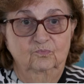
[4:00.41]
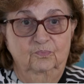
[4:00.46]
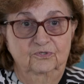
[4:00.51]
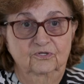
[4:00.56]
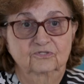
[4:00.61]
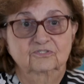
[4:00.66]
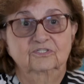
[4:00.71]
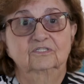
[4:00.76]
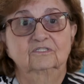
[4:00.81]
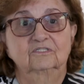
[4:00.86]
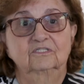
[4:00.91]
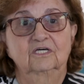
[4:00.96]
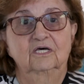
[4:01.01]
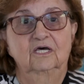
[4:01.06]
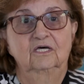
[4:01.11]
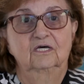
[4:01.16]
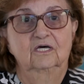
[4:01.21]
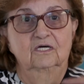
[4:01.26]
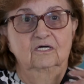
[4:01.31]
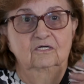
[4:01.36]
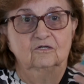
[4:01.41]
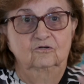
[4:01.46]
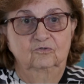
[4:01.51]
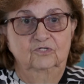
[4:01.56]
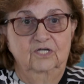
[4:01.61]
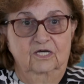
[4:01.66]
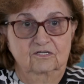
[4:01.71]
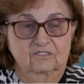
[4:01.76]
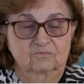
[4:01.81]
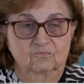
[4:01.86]
person who
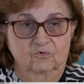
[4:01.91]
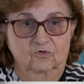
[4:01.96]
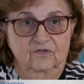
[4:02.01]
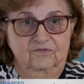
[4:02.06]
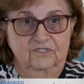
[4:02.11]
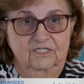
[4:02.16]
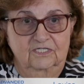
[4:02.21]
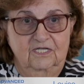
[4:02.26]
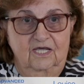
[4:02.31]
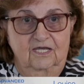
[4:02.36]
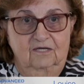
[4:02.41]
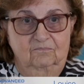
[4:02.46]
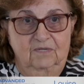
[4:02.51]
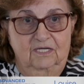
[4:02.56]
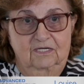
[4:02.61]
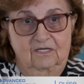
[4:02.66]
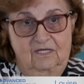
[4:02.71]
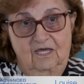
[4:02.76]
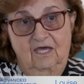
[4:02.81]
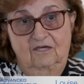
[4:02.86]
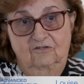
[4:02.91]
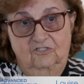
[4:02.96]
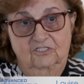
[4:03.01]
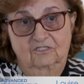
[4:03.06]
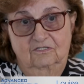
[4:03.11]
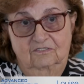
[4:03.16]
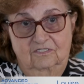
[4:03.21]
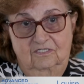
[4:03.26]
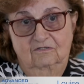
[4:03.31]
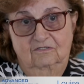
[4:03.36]
does more than take
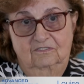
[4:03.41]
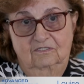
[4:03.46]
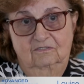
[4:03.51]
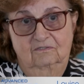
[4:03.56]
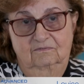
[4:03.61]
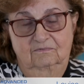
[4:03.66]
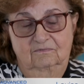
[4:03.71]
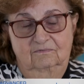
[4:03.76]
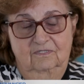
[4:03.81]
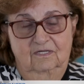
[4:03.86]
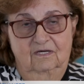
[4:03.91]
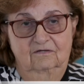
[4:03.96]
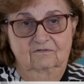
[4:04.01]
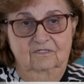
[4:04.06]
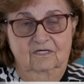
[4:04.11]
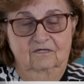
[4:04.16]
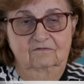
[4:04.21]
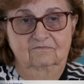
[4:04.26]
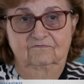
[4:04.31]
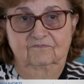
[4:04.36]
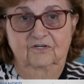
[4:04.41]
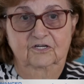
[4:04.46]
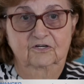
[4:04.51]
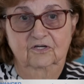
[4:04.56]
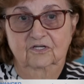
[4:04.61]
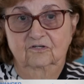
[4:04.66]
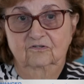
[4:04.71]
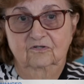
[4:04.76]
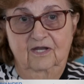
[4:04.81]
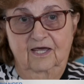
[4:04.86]
medications. There's a
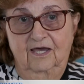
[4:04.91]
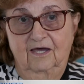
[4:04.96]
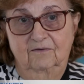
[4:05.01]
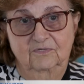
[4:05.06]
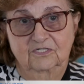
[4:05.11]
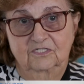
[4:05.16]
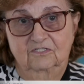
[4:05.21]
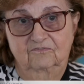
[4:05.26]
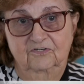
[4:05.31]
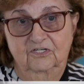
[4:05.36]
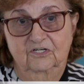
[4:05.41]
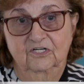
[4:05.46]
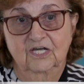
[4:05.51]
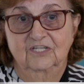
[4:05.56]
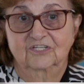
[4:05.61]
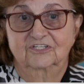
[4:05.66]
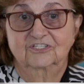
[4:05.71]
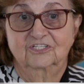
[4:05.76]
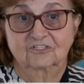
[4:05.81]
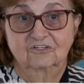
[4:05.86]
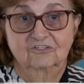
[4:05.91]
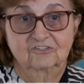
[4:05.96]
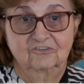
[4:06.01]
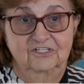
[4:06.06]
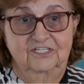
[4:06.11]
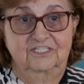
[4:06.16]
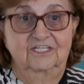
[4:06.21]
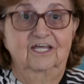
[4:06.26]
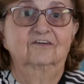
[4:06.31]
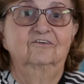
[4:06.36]
very good atmosphere. The
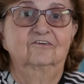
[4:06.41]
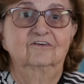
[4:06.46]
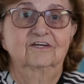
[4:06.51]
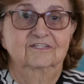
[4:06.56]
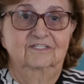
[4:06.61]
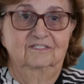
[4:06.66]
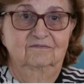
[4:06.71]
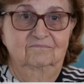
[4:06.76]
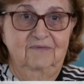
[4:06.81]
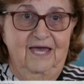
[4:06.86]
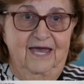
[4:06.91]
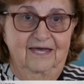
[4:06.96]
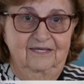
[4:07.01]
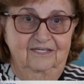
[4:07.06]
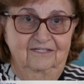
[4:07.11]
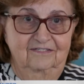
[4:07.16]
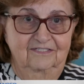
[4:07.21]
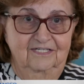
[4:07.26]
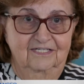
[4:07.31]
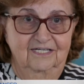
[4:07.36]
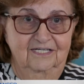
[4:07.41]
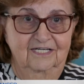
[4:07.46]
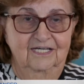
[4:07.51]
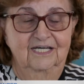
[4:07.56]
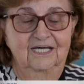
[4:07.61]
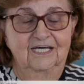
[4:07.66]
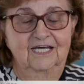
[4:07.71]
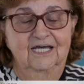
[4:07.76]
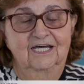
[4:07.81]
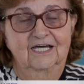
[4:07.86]
surgery center is immaculate.
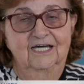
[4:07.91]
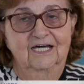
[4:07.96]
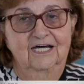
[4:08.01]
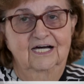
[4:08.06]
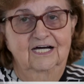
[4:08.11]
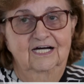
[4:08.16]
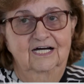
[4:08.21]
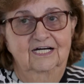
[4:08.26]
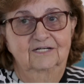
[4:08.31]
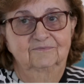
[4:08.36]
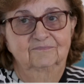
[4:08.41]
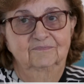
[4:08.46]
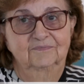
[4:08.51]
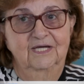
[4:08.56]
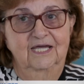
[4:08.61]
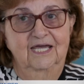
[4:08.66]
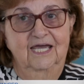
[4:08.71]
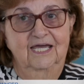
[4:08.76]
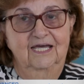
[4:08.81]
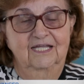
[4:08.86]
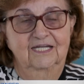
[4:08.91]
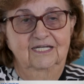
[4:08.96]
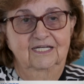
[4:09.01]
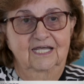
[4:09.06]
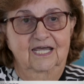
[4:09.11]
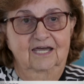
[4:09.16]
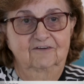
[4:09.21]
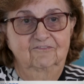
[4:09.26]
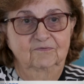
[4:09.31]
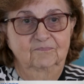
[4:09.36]
And
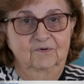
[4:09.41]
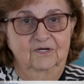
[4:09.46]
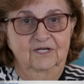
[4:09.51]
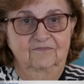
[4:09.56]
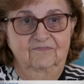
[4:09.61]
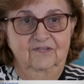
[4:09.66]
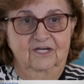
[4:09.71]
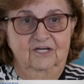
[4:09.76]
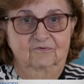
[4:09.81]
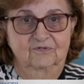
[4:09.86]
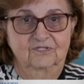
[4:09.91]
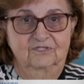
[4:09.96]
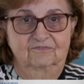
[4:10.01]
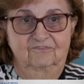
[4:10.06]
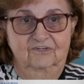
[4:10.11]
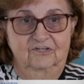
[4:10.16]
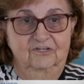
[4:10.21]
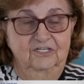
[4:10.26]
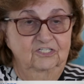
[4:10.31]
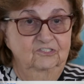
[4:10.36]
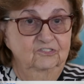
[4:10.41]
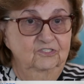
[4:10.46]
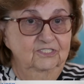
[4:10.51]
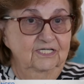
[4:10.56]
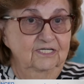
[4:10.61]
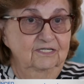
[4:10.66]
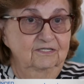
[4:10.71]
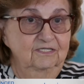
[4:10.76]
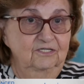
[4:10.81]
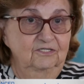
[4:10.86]
everybody there was very
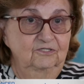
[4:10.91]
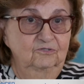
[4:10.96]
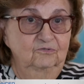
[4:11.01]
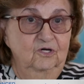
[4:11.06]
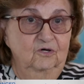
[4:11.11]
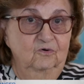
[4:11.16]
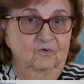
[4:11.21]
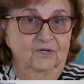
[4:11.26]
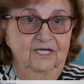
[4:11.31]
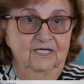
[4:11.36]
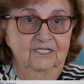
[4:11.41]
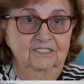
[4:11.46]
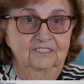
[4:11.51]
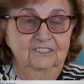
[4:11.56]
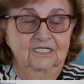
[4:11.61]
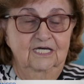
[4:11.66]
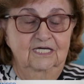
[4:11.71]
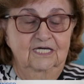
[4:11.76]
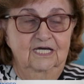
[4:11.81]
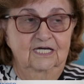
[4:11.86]
good. You go in,